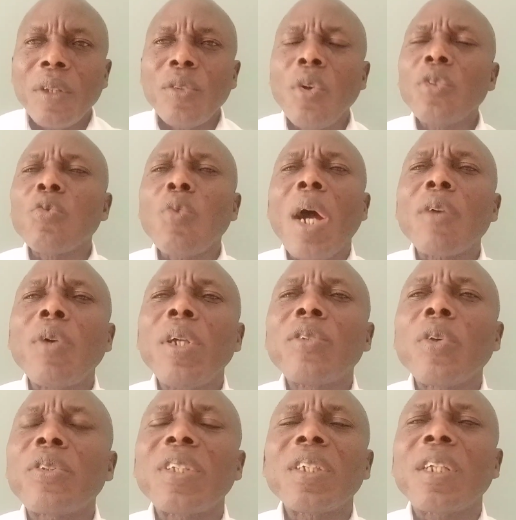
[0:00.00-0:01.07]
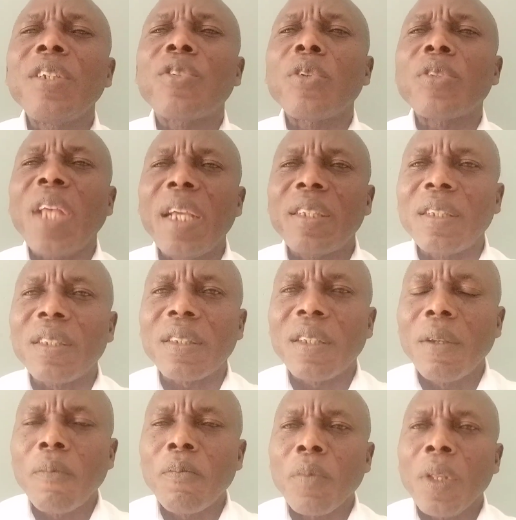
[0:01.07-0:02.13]
Those who are going to secret societies,
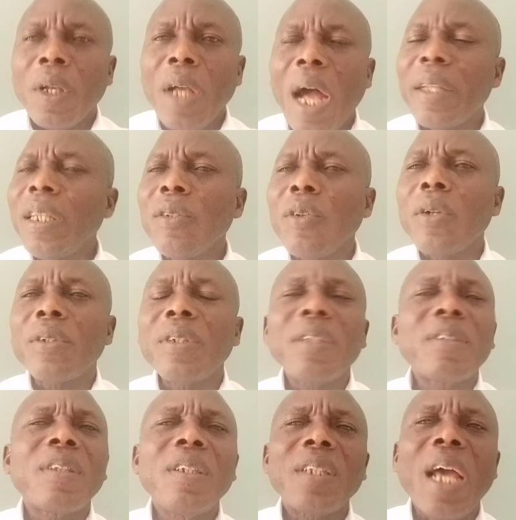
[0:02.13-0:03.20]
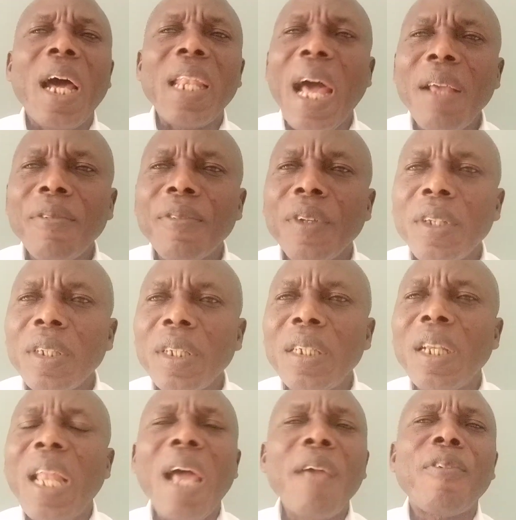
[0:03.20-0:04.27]
are they not risking their life,
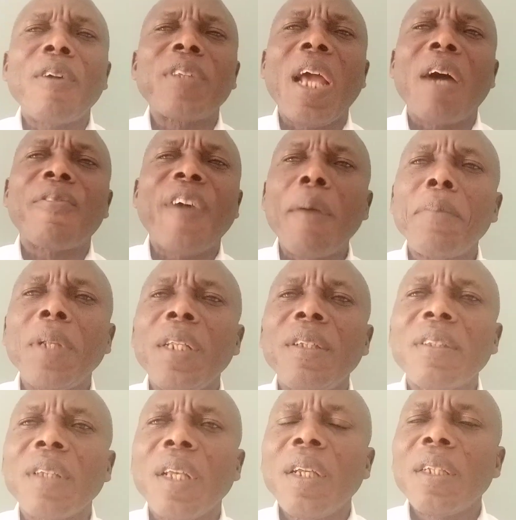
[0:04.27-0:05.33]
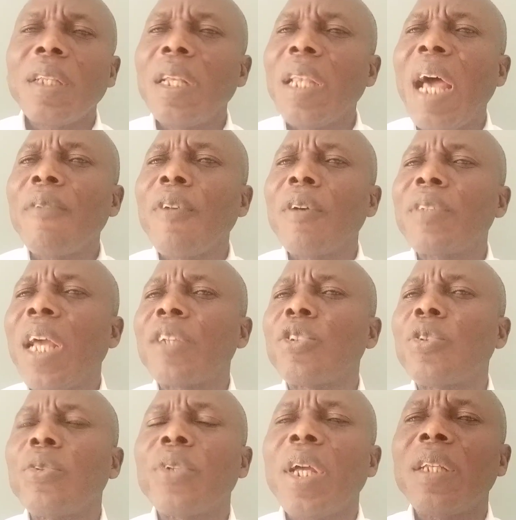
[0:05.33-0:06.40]
the life of their families, the life of their
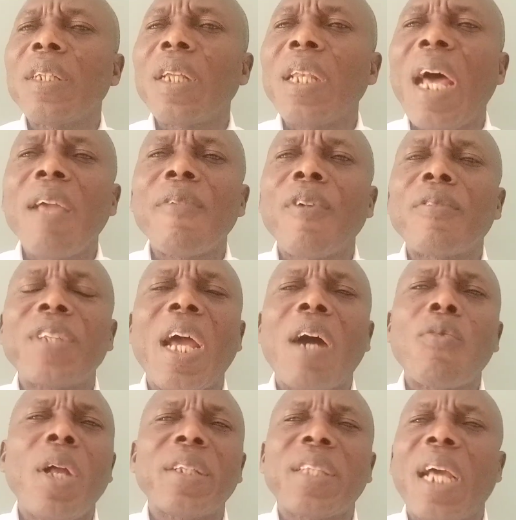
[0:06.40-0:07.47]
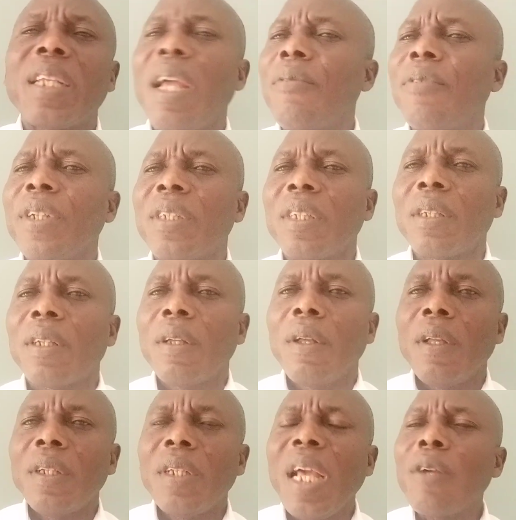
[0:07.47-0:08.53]
children, the life of their wealth and everything?
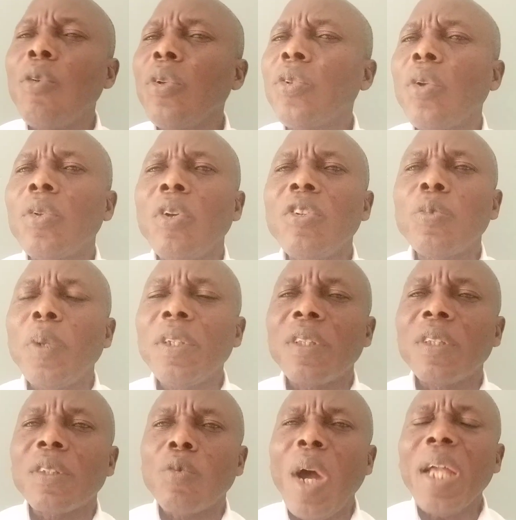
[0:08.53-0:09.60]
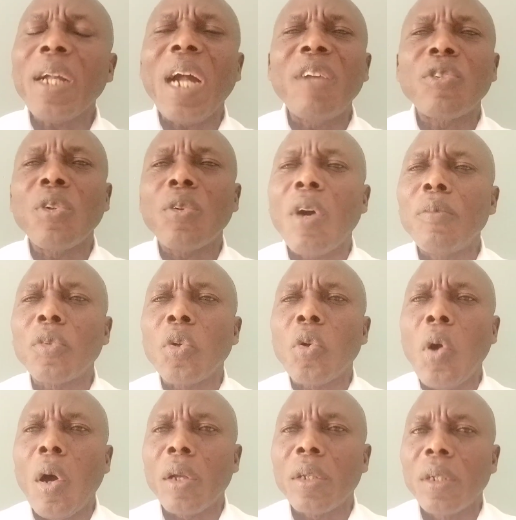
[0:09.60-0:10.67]
They go to those places. Why can't you come to
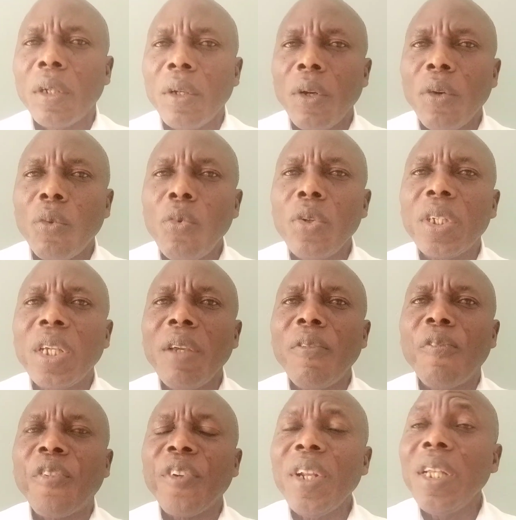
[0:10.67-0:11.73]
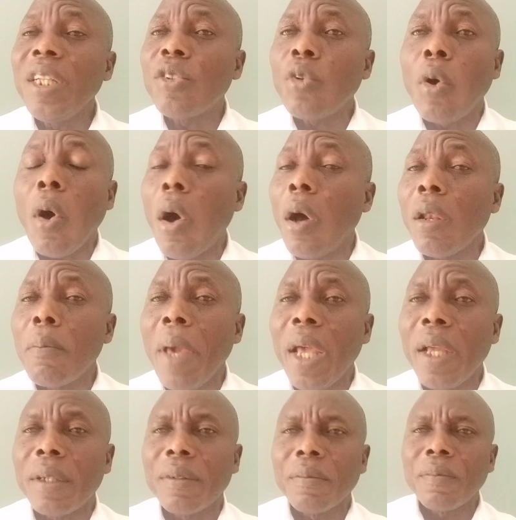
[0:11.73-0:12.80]
God who give freely to all
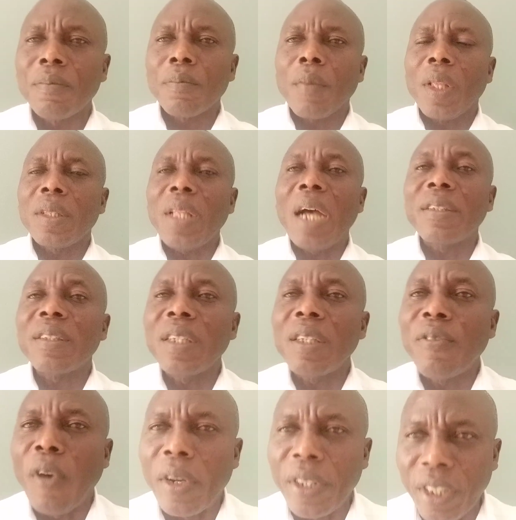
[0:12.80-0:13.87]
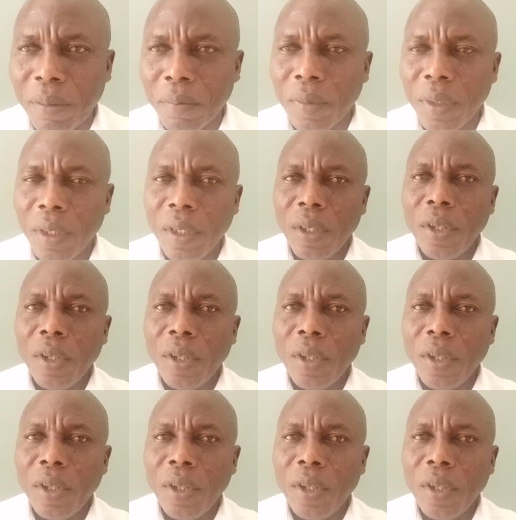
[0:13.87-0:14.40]
men that seek for him?